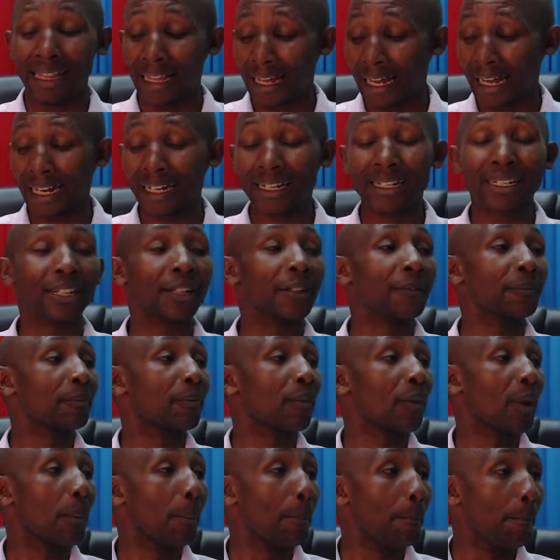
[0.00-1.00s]
that
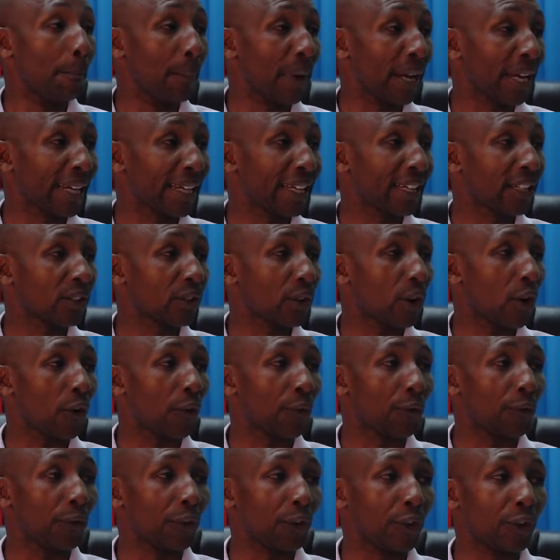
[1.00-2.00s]
make it
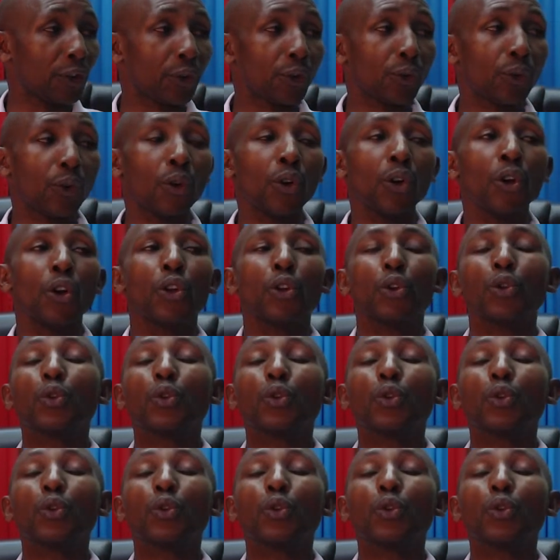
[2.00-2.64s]
official